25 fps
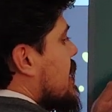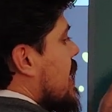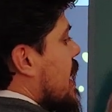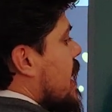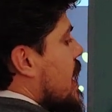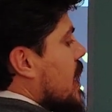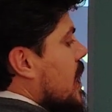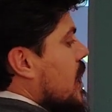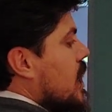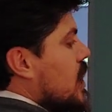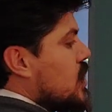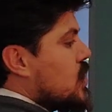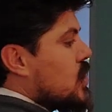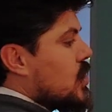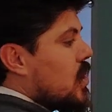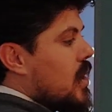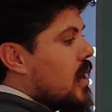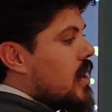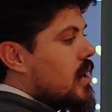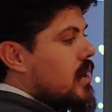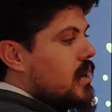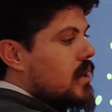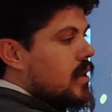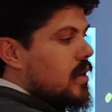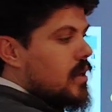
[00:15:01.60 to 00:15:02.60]
The
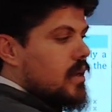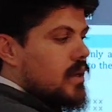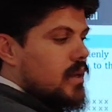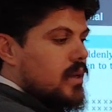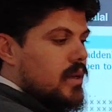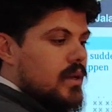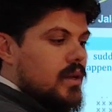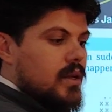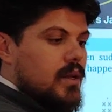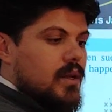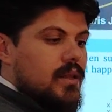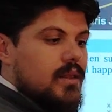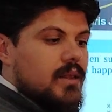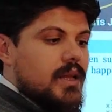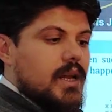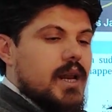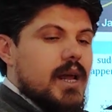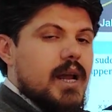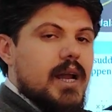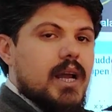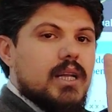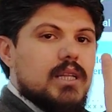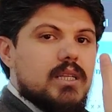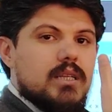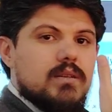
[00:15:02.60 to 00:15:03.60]
electron, the
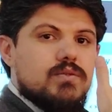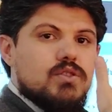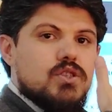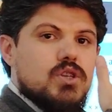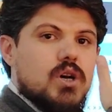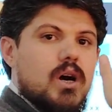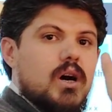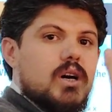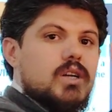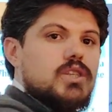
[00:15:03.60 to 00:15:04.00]
negative